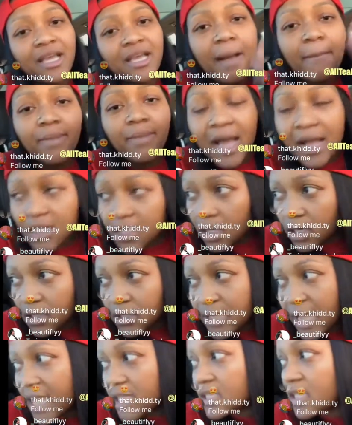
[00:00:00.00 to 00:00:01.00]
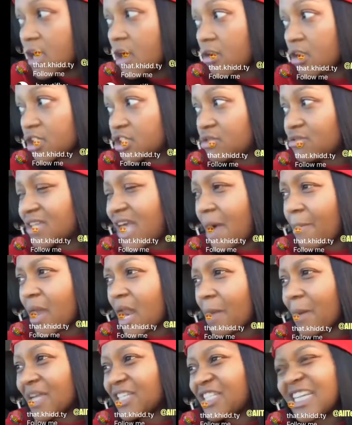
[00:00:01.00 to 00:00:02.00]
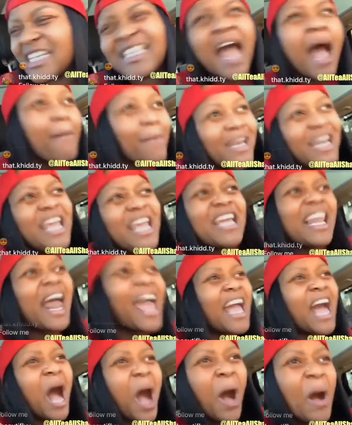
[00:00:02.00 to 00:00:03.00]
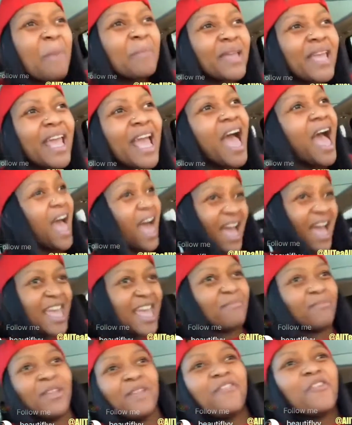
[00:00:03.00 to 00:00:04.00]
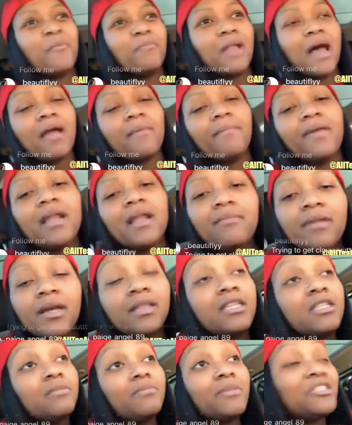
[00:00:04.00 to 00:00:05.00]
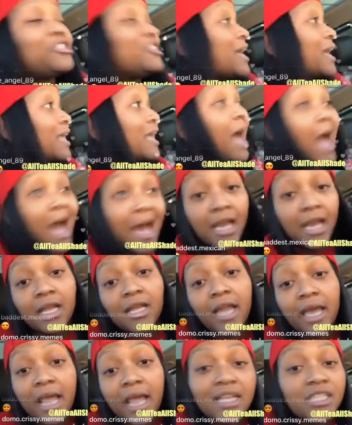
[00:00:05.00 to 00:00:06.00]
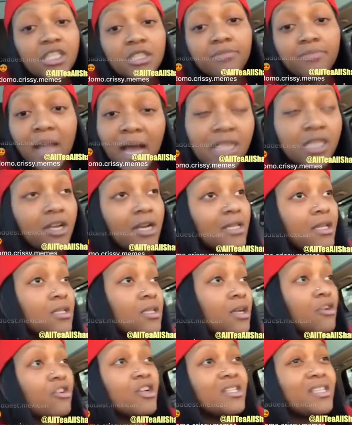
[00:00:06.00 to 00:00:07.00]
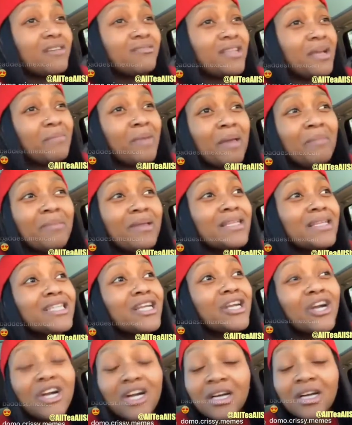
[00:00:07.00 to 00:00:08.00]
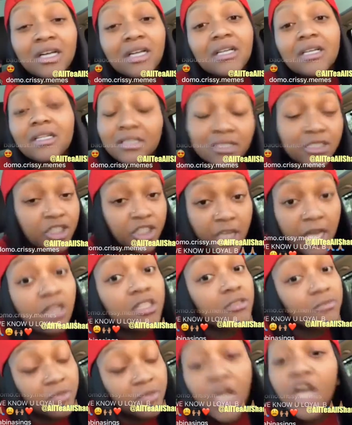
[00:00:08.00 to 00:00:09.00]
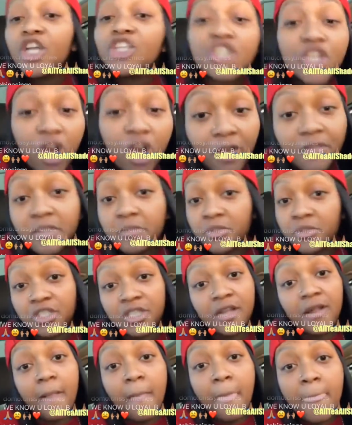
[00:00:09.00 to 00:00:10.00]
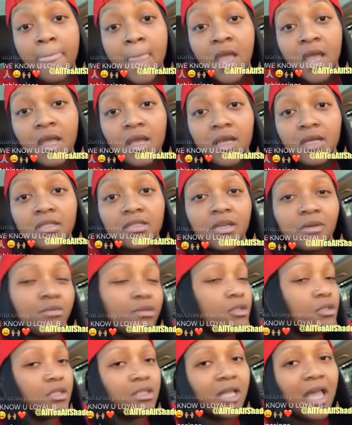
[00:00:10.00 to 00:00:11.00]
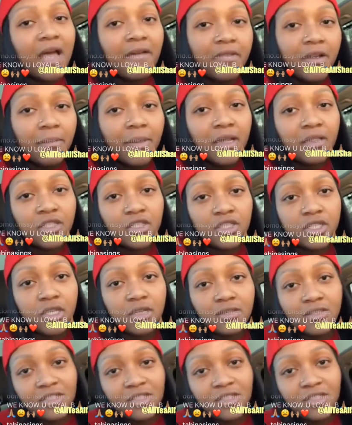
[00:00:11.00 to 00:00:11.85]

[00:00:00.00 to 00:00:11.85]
I blocked her days ago because she was commenting on my shit. Dominique, like, call me. I can't believe you blocked me. And I'm like, this bitch psychotic. Like, I just blocked her. I told Chrissy, I was like, baby, this girl, she awesome shit. And we just laughing about the shit.